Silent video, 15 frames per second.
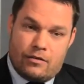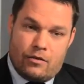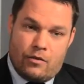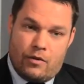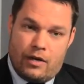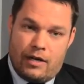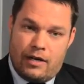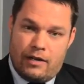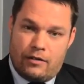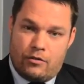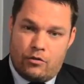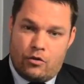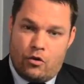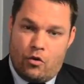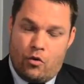So uh,
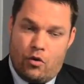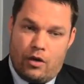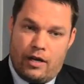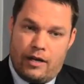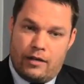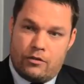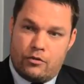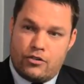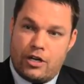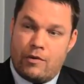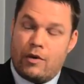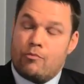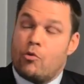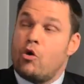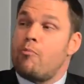to go uh, to
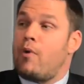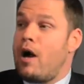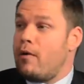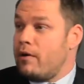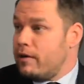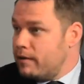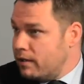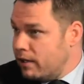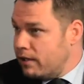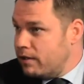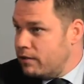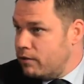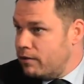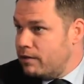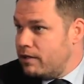generate more power, uh,
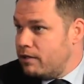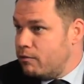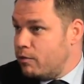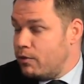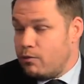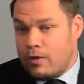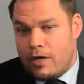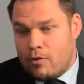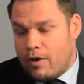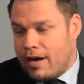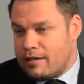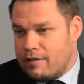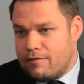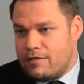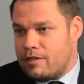you're in the
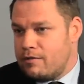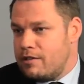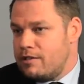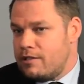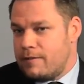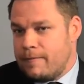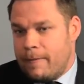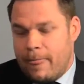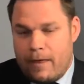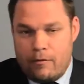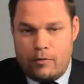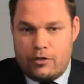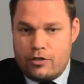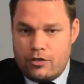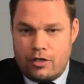radioactive series,
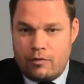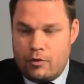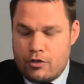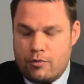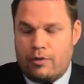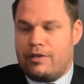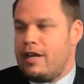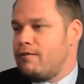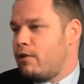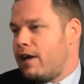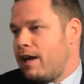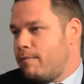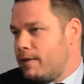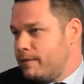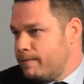which, uh, which will never
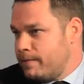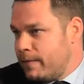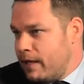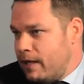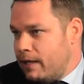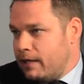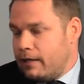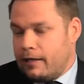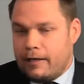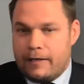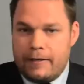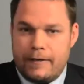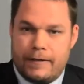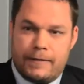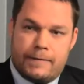happen.
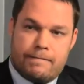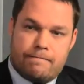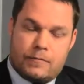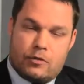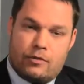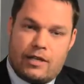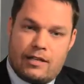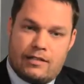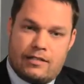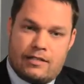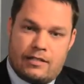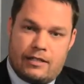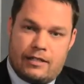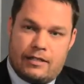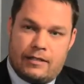Um, so,
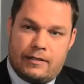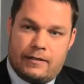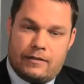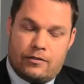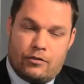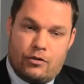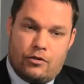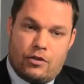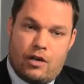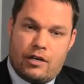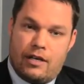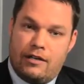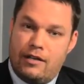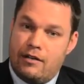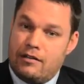that's, uh, so you're
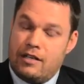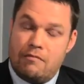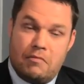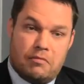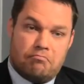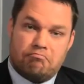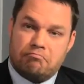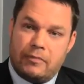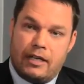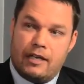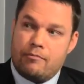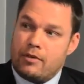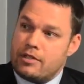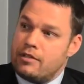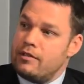talking neodymium
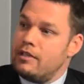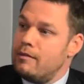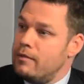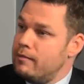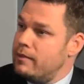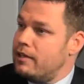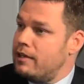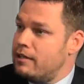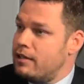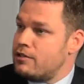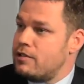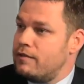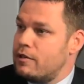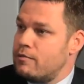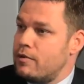and praseodymium and a
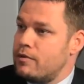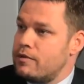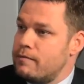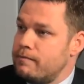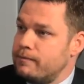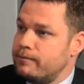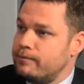touch of dysprosium.